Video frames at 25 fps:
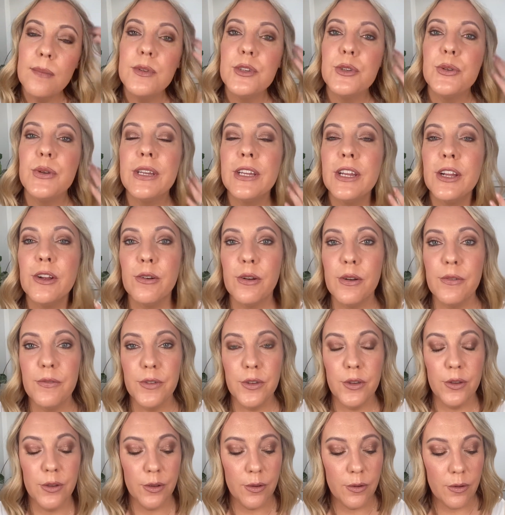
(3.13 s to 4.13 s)
doing a
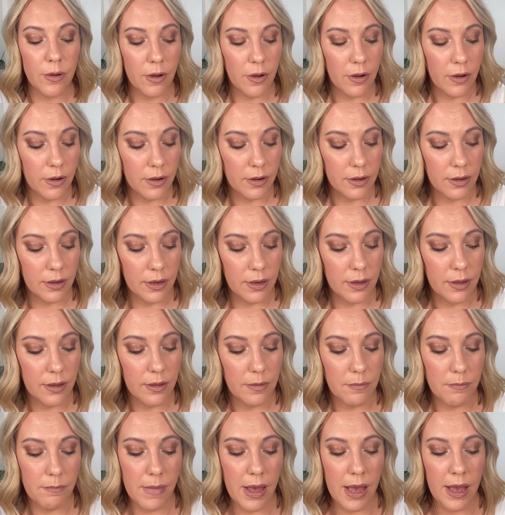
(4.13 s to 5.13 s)
review on
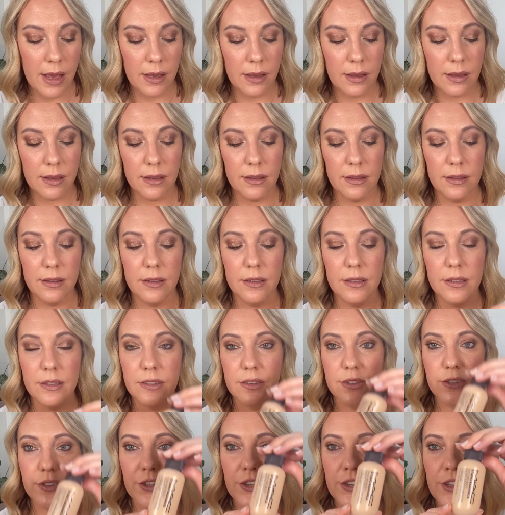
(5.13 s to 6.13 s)
MAC
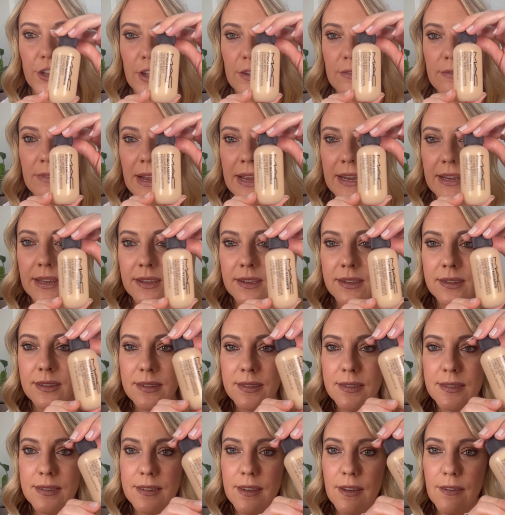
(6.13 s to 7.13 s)
Studio
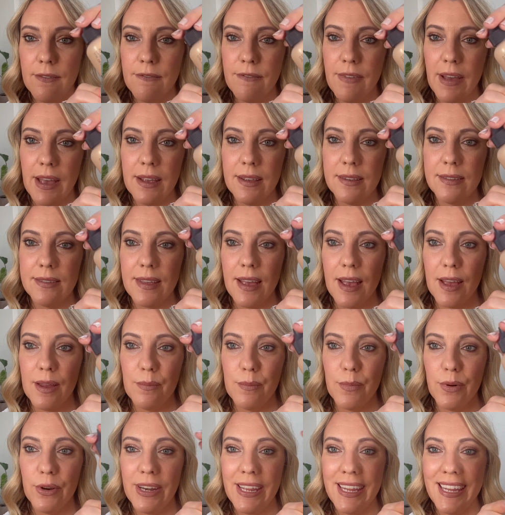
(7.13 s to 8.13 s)
Radiance Face and
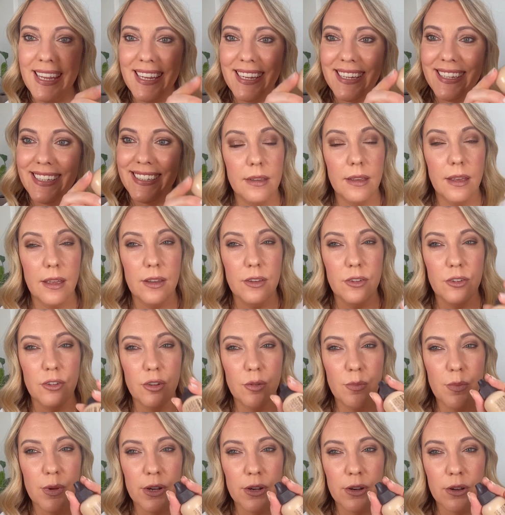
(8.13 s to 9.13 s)
Body. A new
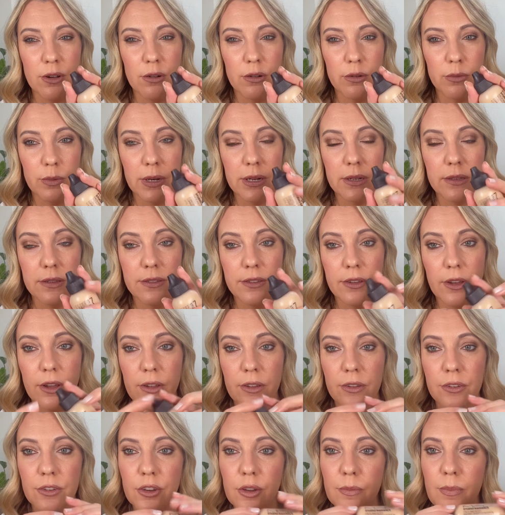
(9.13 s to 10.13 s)
but an old one. So
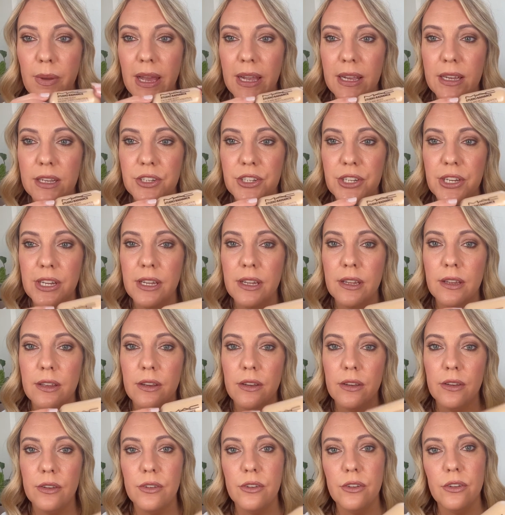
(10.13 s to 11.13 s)
new packaging,
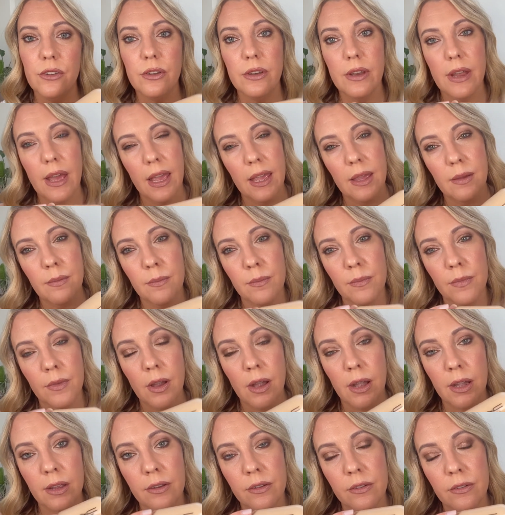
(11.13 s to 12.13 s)
new name
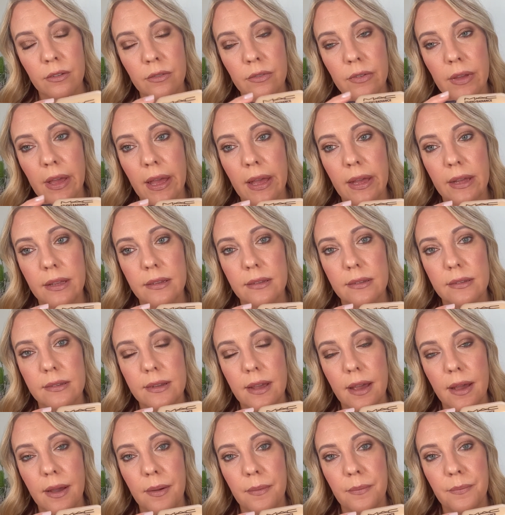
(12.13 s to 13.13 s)
kind of, and
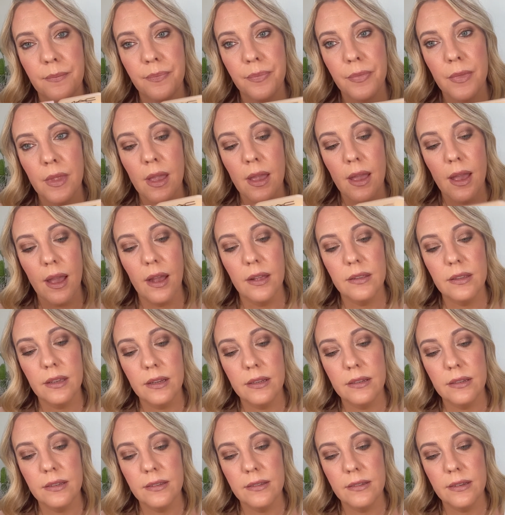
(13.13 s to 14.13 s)
as I
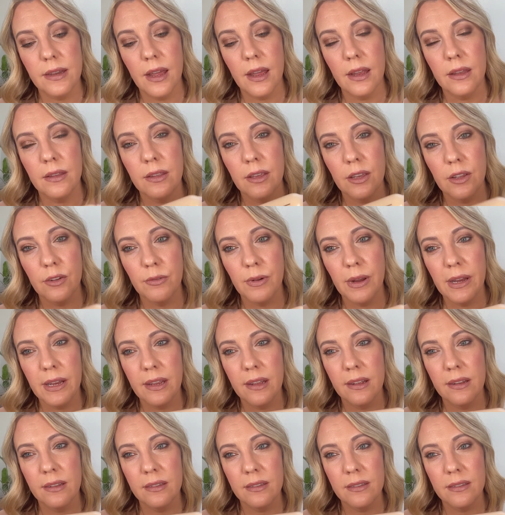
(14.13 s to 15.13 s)
understand the
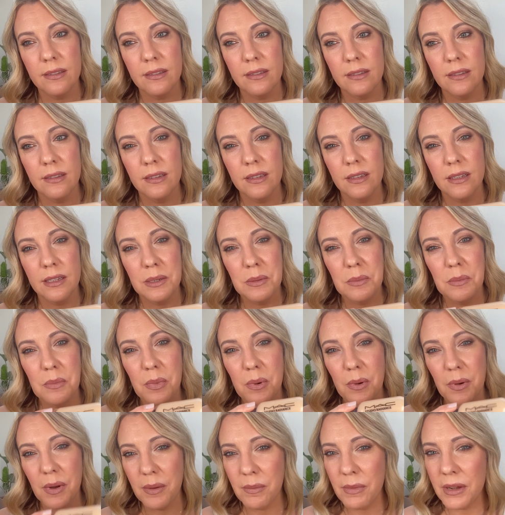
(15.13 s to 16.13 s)
ingredients
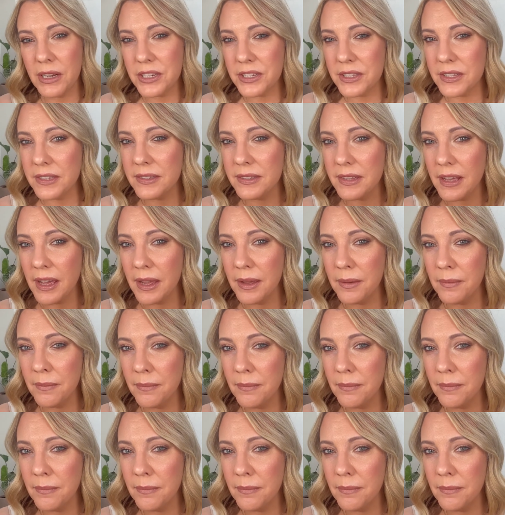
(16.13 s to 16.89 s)
pretty much the same.